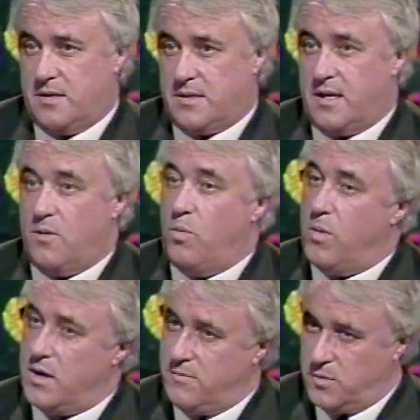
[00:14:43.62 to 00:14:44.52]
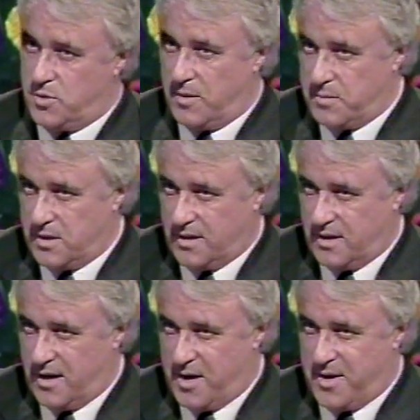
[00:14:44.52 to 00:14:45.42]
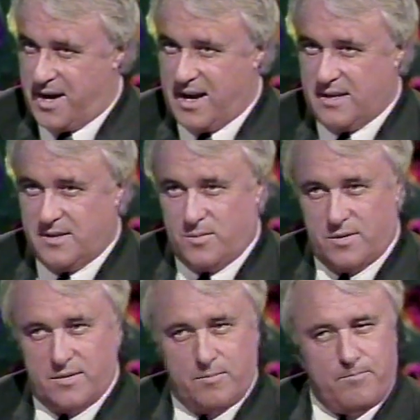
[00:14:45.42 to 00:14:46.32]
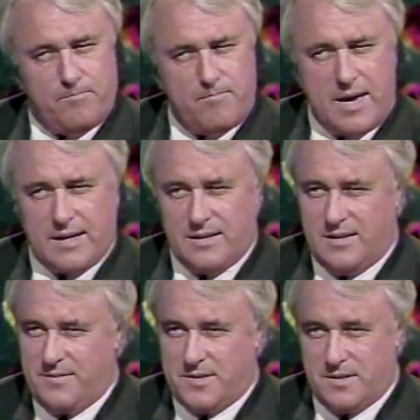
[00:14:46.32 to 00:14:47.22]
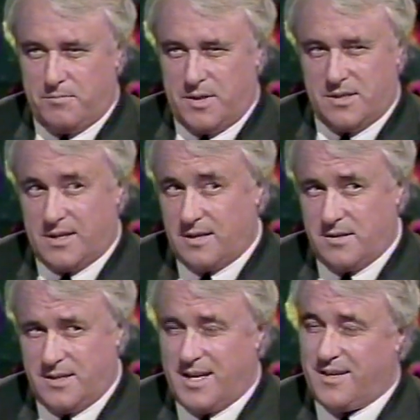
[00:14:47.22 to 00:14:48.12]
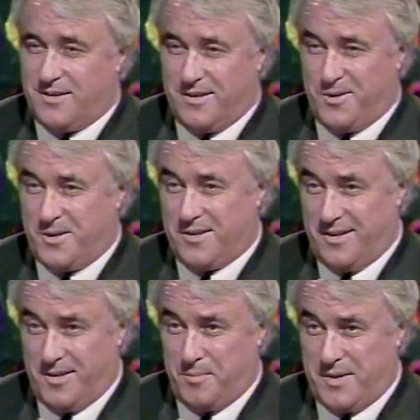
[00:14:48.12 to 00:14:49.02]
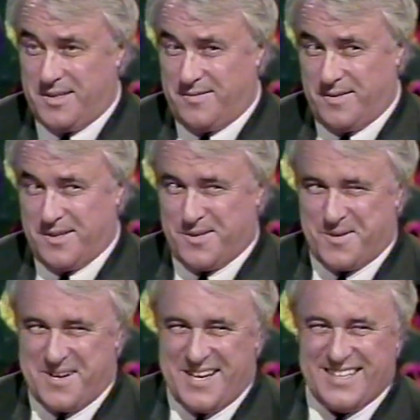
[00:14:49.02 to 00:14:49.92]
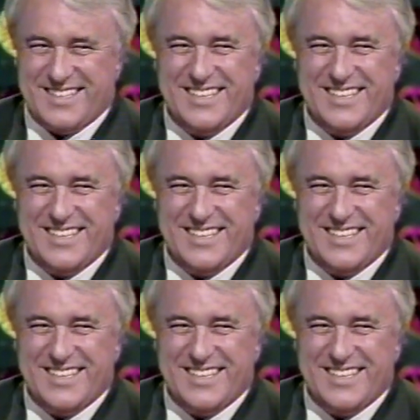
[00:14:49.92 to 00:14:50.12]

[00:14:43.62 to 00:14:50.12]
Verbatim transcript: is a wonderful trip to the Canary Islands with magnificent oh, beaches. I'd just like you to look at a little piece of this, all right?